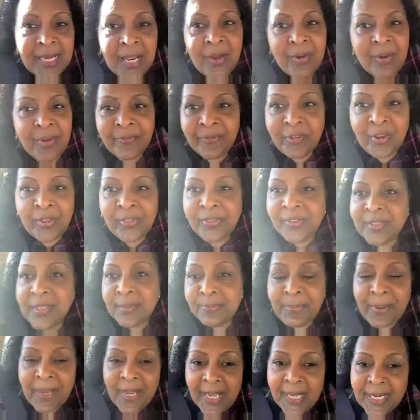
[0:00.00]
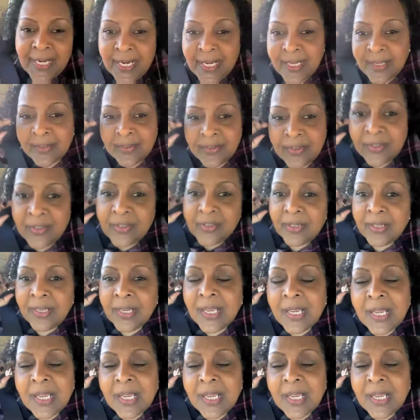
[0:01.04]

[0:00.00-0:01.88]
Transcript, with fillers: now I've got this pat answer.